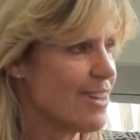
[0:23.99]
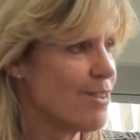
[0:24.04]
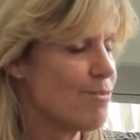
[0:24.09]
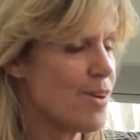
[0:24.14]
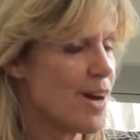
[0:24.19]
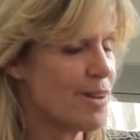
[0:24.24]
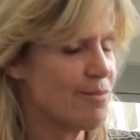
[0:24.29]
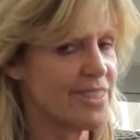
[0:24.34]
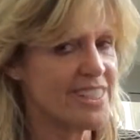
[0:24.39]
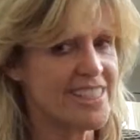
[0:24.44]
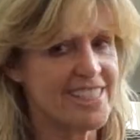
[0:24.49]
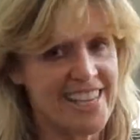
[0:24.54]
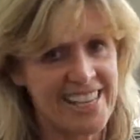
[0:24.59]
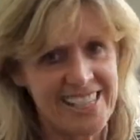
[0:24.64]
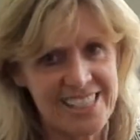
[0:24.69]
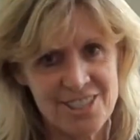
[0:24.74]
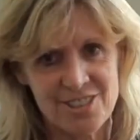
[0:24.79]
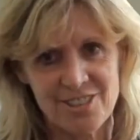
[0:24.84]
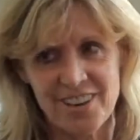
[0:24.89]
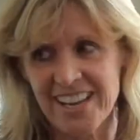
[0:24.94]
One was
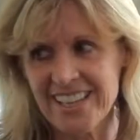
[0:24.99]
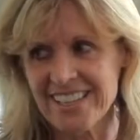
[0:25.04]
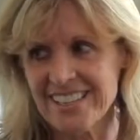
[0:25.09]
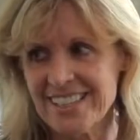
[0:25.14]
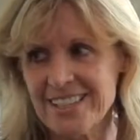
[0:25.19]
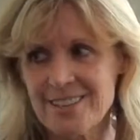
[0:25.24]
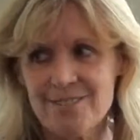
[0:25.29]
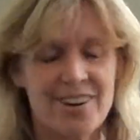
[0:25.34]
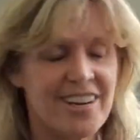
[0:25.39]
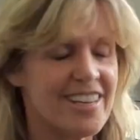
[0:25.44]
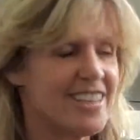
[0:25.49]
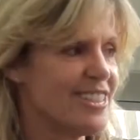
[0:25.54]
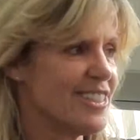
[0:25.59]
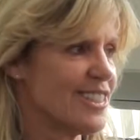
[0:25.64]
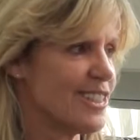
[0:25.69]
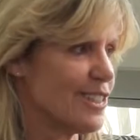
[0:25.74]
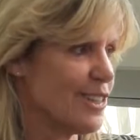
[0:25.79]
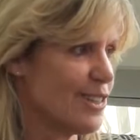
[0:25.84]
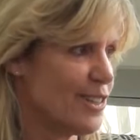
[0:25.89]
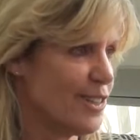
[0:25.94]
teacher ed, where I
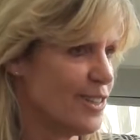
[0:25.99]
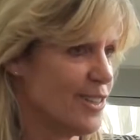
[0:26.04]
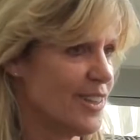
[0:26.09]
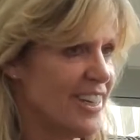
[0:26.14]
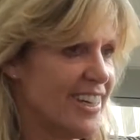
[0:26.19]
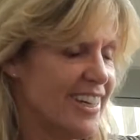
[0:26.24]
used to